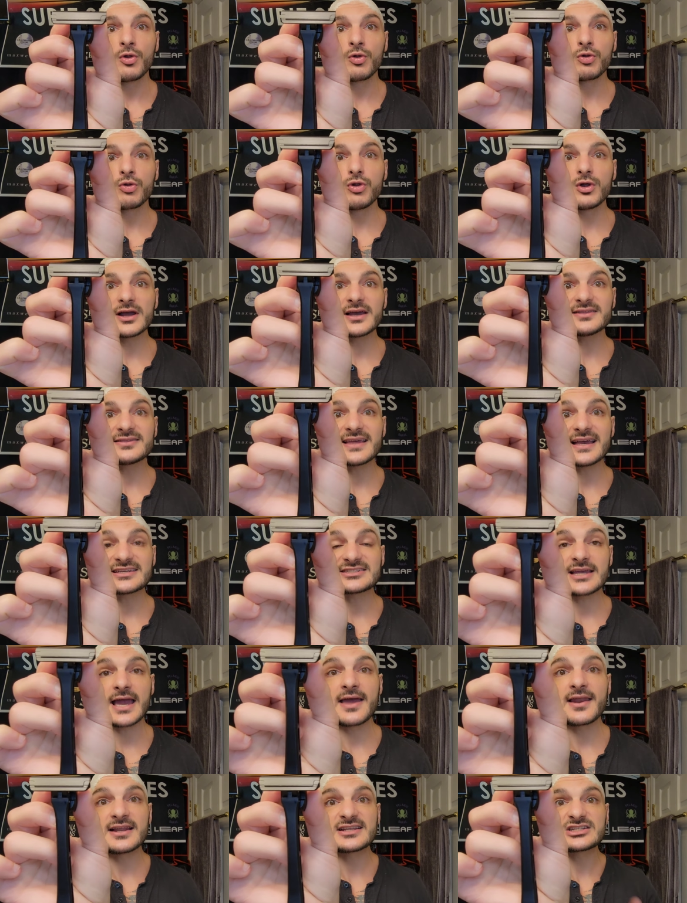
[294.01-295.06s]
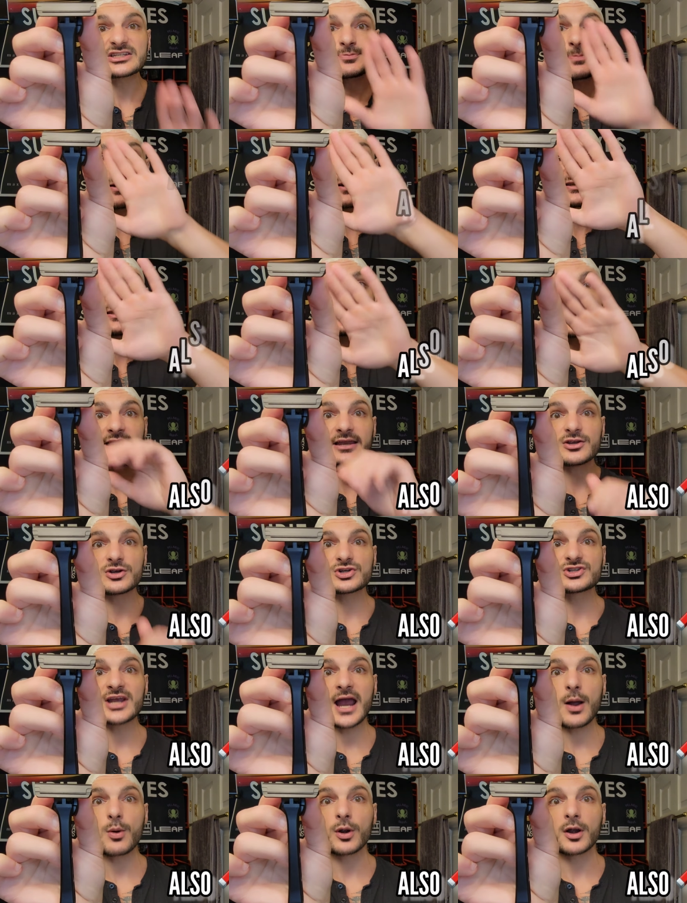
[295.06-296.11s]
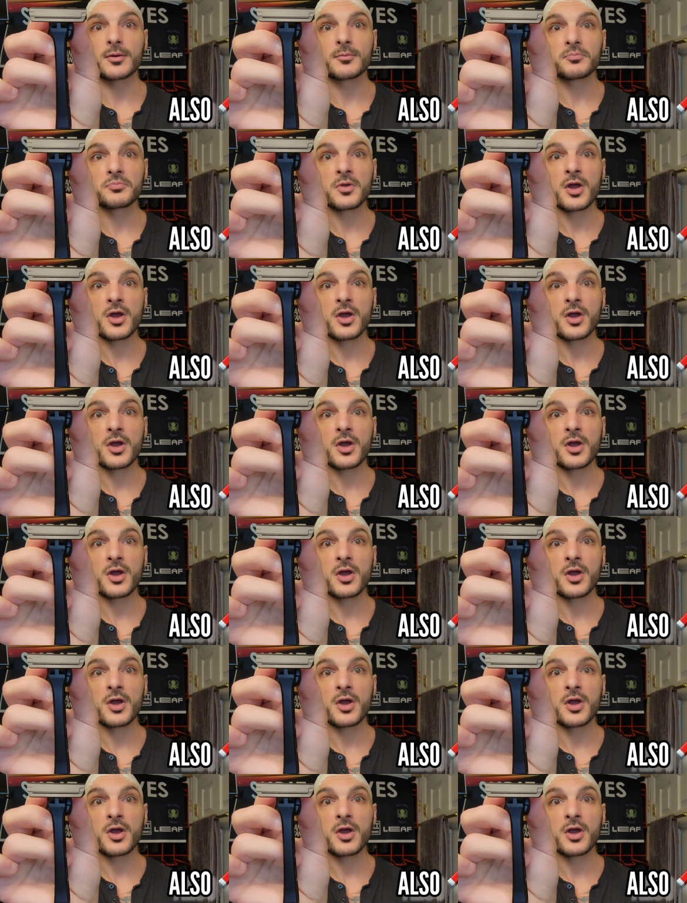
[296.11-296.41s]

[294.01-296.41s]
Look at this. And it's just meant to sit in your shower.